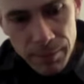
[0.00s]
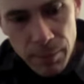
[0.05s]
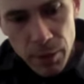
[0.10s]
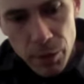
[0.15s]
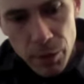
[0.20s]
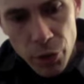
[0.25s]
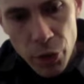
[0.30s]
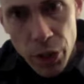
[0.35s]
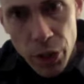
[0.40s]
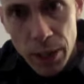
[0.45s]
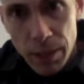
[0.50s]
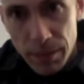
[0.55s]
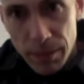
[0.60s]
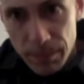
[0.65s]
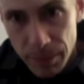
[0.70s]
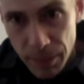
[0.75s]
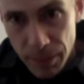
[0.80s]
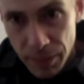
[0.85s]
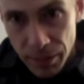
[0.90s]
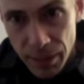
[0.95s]
G
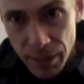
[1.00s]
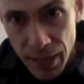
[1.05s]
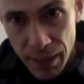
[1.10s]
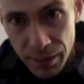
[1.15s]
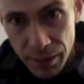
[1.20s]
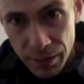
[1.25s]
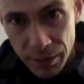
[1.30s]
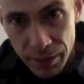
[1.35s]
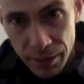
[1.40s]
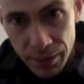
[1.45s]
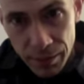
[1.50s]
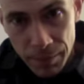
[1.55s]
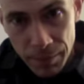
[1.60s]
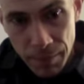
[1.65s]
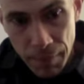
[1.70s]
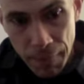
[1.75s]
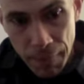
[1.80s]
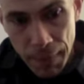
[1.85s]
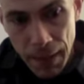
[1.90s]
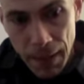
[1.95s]
is next.
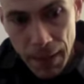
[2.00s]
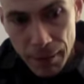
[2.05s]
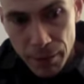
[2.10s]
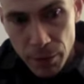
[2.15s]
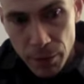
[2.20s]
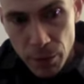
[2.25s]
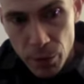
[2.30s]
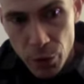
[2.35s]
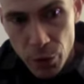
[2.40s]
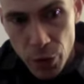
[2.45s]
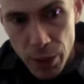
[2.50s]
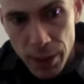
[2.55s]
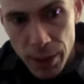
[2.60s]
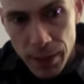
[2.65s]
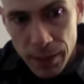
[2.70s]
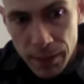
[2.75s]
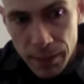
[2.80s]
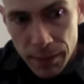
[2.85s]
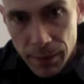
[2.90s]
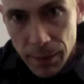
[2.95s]
After
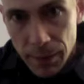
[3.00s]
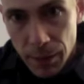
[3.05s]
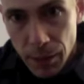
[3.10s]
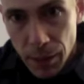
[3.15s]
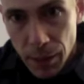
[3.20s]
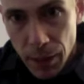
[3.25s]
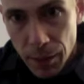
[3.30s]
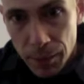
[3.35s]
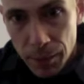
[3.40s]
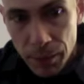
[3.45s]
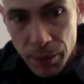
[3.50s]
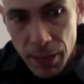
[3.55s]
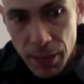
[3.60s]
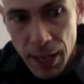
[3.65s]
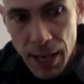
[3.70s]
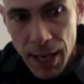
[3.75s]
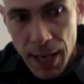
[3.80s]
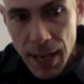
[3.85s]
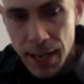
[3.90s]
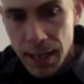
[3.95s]
G comes
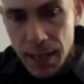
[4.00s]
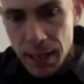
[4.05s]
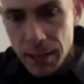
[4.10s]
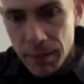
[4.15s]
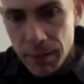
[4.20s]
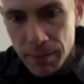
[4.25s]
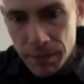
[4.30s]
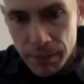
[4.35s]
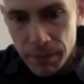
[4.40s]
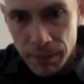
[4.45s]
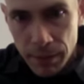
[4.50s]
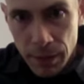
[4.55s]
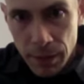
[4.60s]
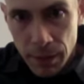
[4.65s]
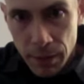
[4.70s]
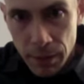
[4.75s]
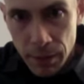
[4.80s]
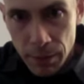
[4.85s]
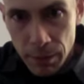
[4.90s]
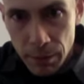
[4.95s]
A.
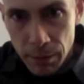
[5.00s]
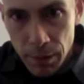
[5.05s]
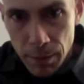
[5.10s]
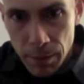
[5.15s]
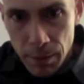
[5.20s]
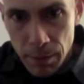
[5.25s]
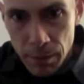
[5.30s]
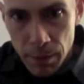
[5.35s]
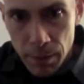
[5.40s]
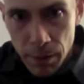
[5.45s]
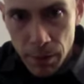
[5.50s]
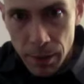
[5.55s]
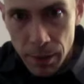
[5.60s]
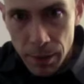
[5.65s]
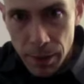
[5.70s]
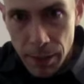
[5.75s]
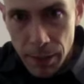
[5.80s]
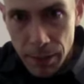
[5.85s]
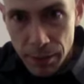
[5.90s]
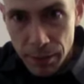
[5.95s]
Remember,
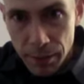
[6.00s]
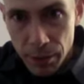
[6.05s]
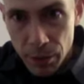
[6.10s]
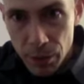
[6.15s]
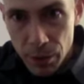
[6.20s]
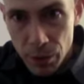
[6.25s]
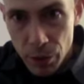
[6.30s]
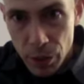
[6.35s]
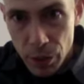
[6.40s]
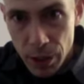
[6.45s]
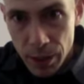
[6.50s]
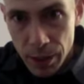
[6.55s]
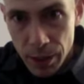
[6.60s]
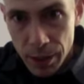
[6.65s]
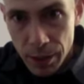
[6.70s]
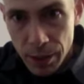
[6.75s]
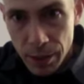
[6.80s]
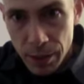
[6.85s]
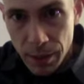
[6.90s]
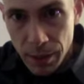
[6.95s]
after G
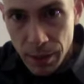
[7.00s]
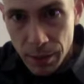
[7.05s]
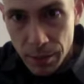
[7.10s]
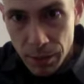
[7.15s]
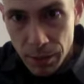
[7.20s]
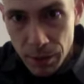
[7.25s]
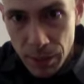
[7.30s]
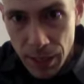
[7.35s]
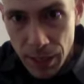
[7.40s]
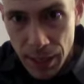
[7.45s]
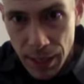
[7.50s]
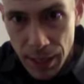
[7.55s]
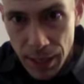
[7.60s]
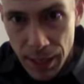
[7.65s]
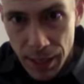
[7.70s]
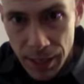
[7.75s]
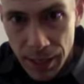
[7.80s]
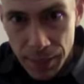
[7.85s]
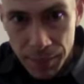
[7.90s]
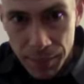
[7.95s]
comes A.